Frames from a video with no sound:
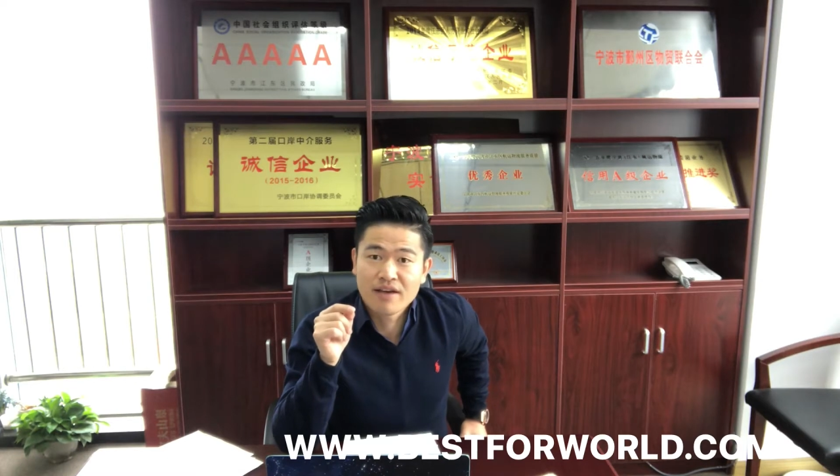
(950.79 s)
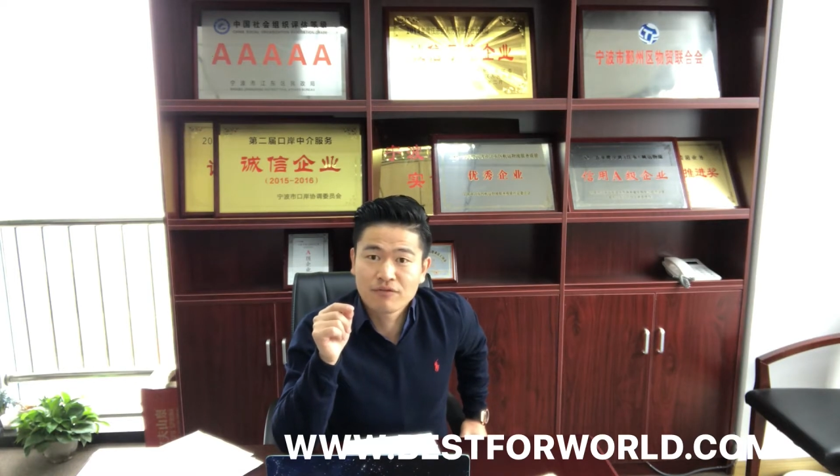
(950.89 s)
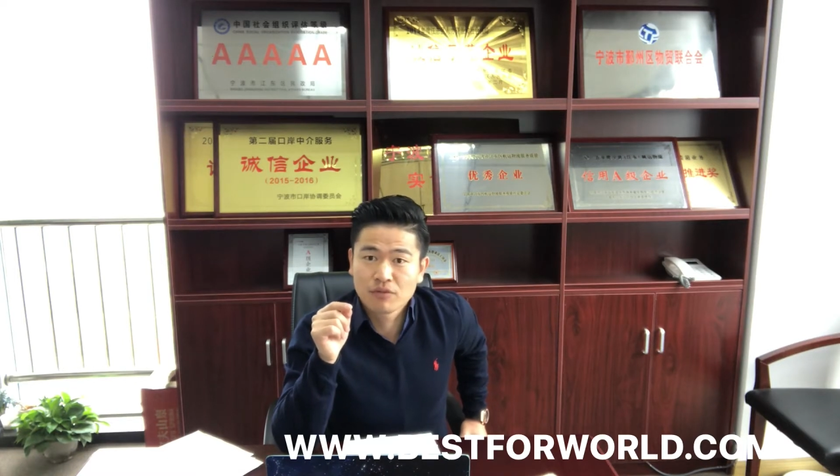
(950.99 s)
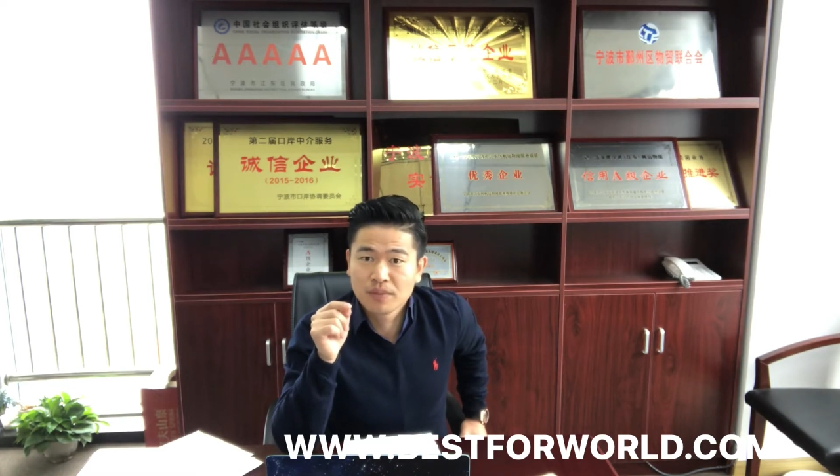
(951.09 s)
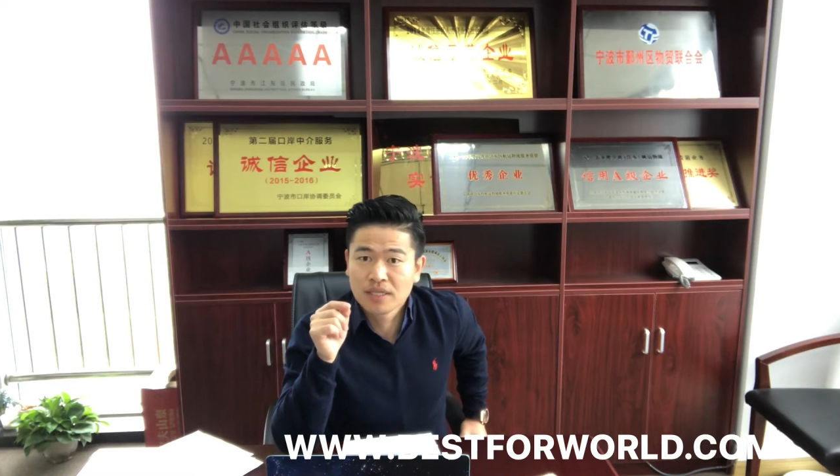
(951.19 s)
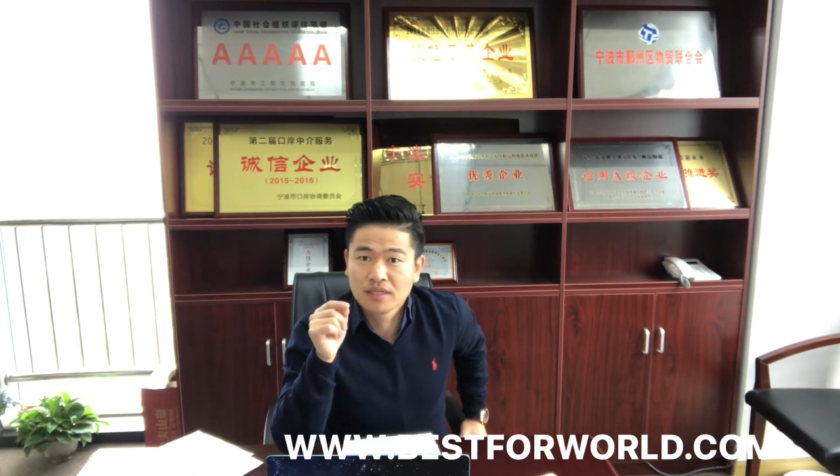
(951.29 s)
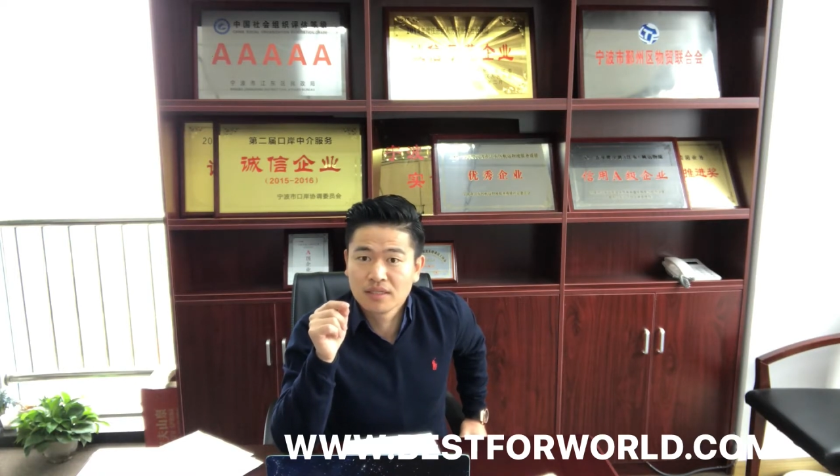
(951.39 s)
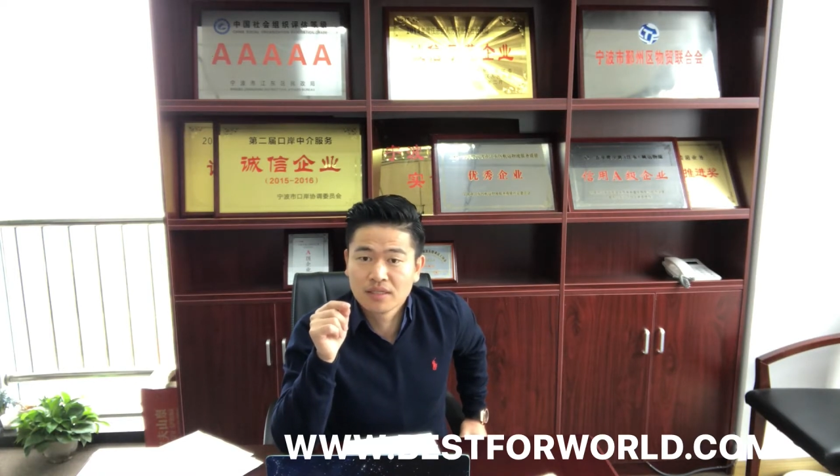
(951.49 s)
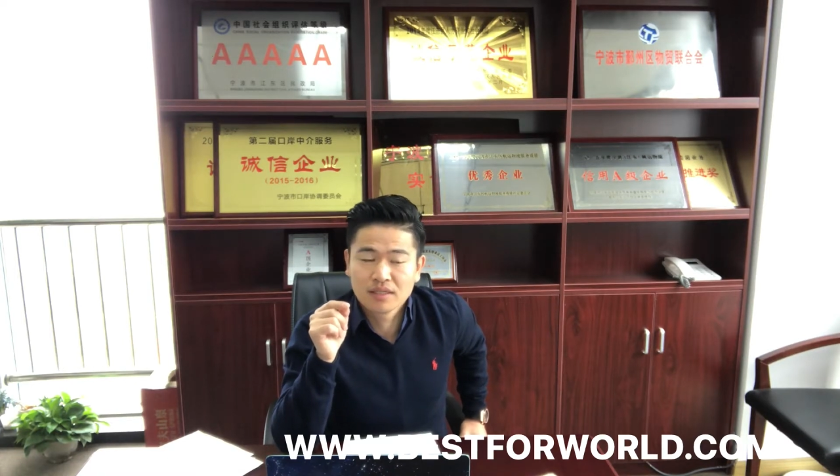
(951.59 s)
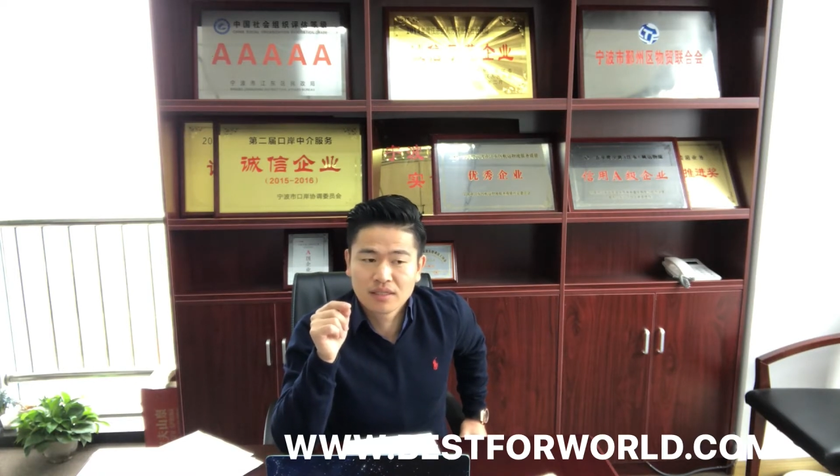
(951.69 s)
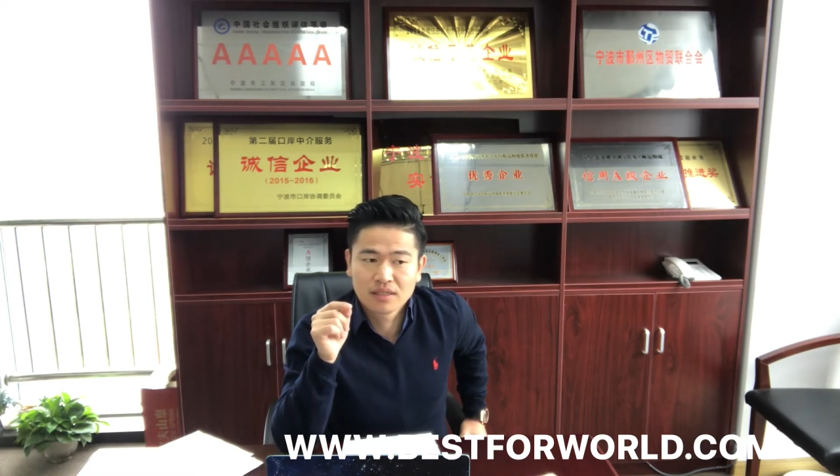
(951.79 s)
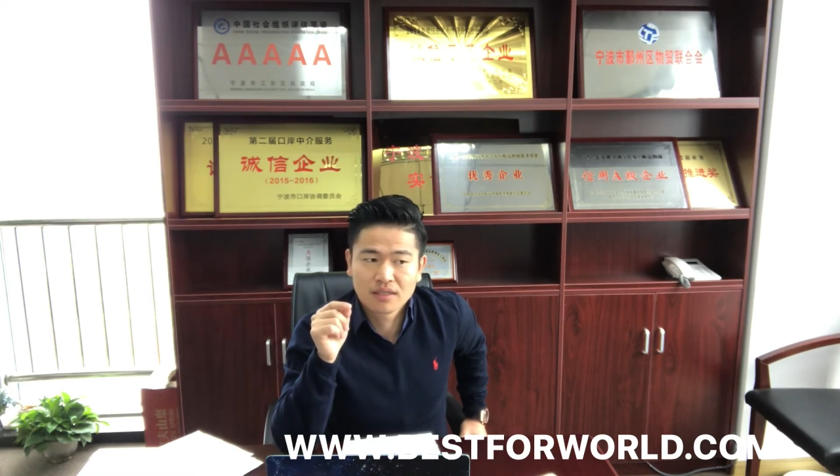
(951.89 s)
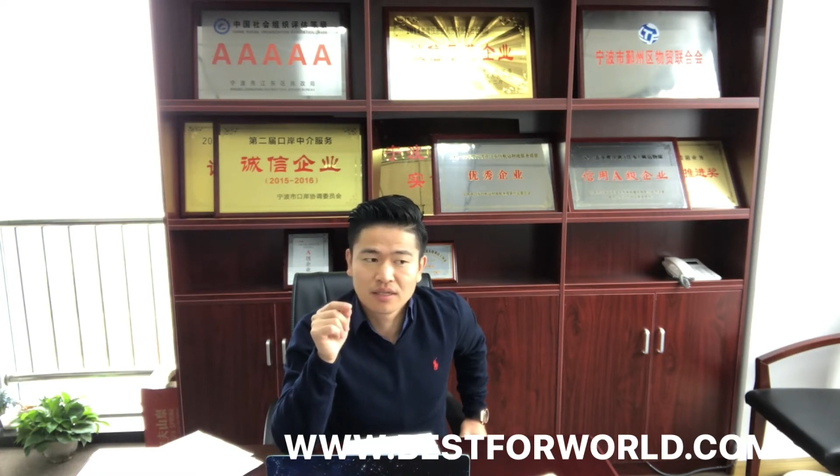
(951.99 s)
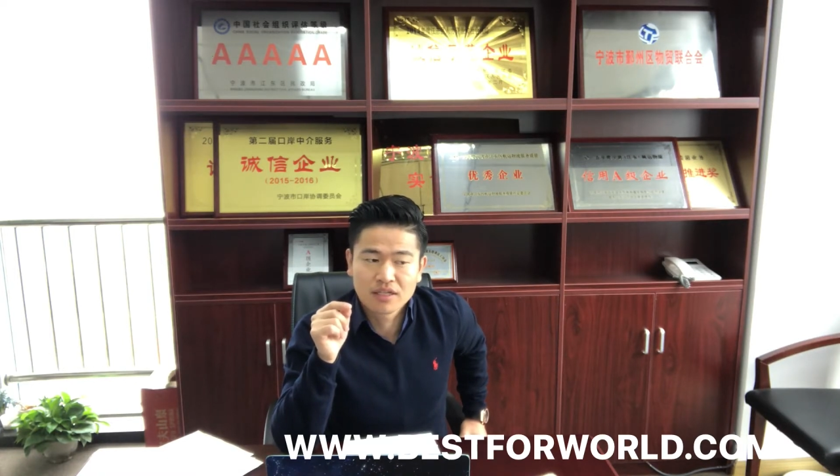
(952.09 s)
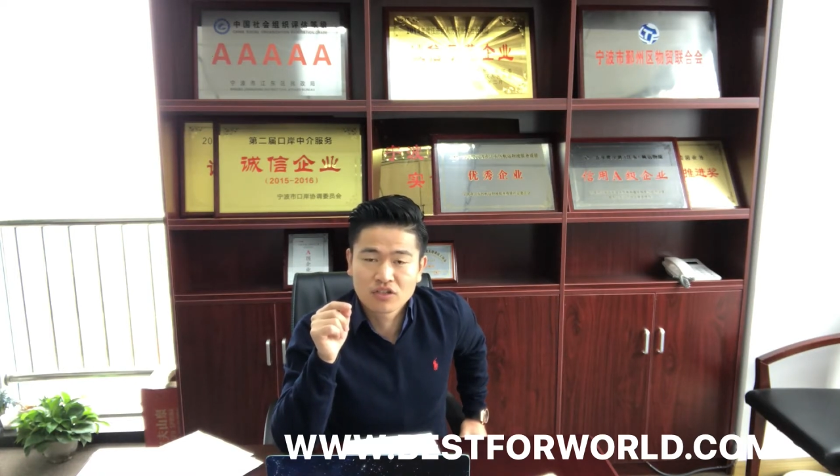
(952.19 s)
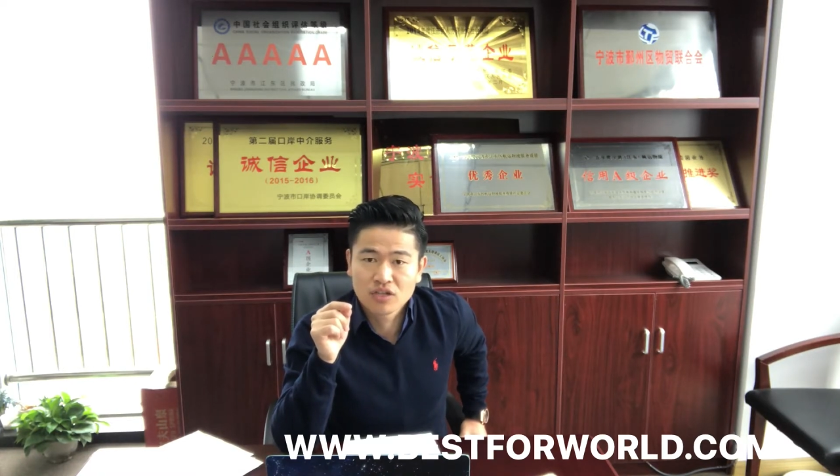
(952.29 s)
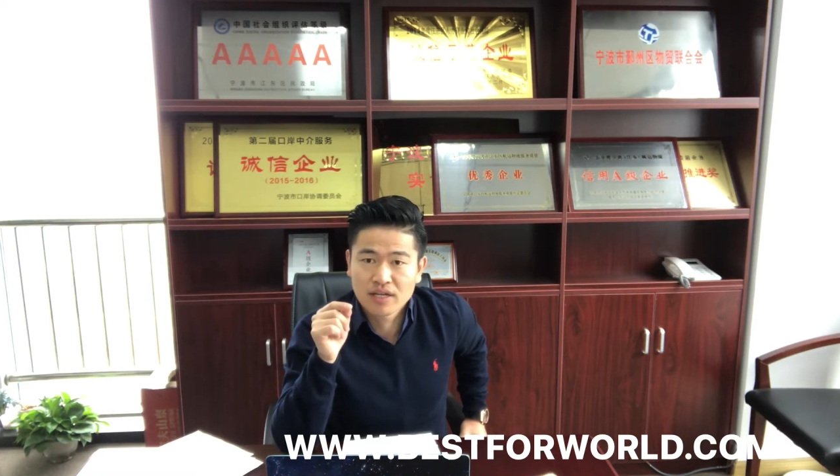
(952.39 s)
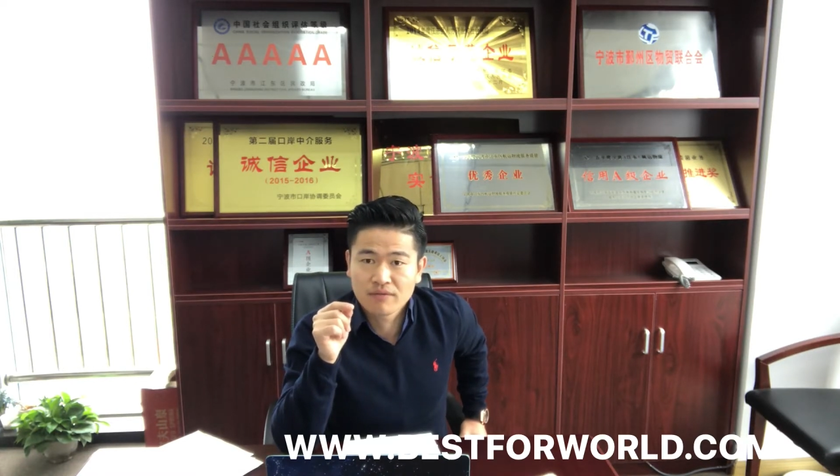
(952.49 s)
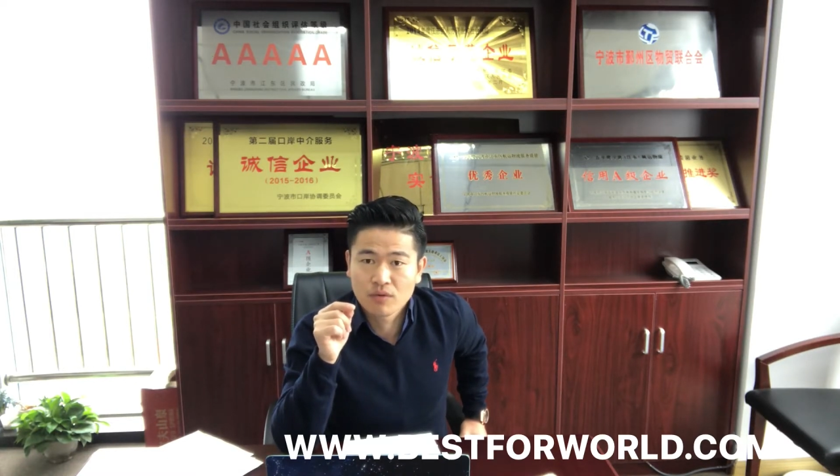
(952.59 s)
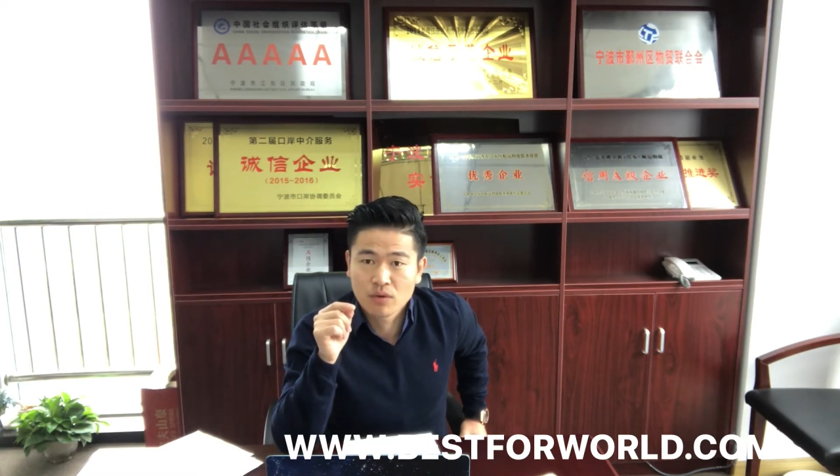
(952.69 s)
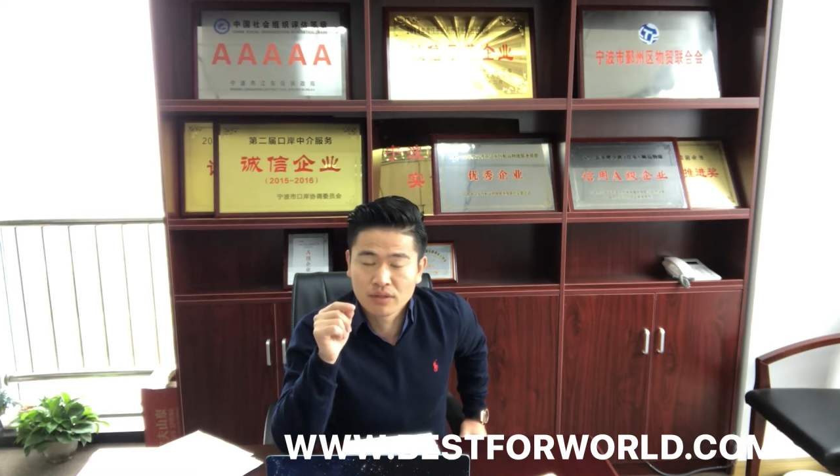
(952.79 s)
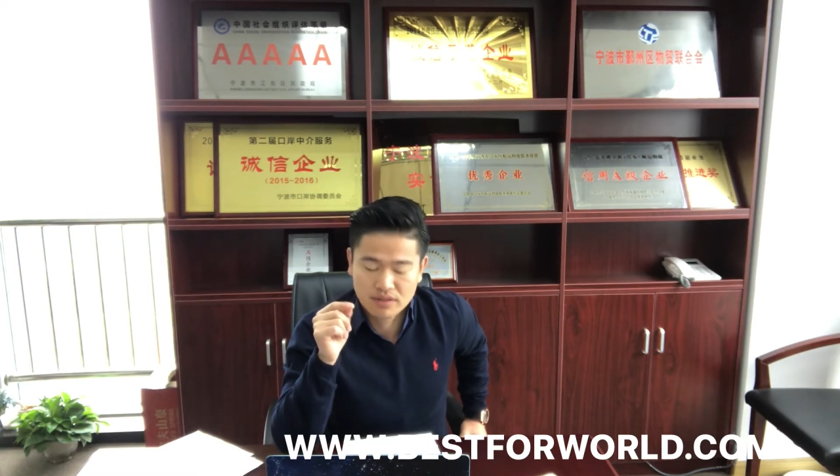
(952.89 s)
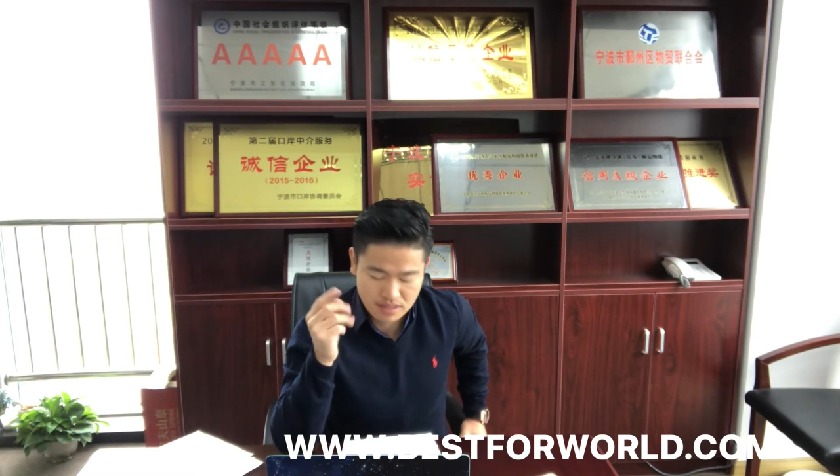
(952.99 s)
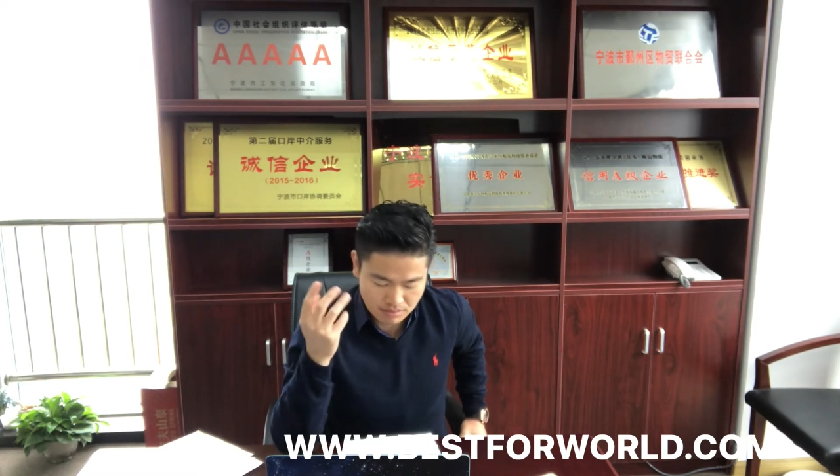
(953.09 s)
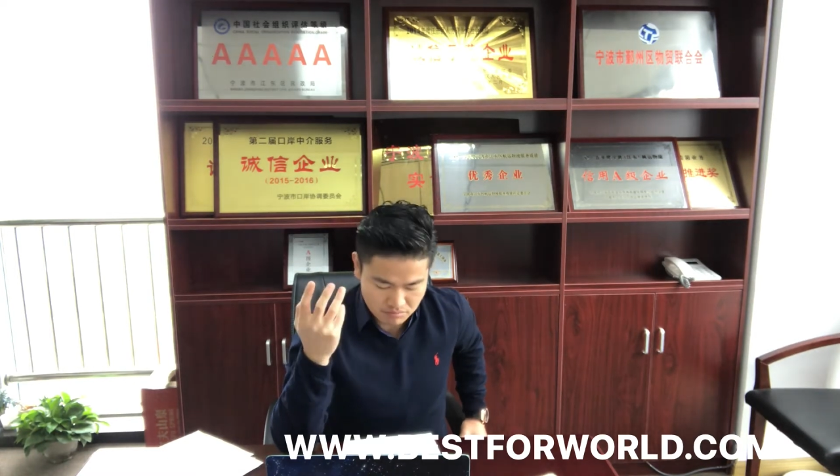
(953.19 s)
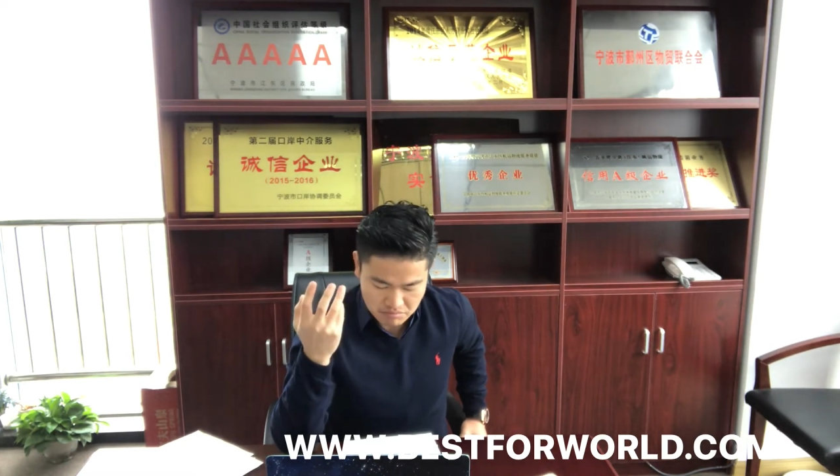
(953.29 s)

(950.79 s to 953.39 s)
FOB in China for order, they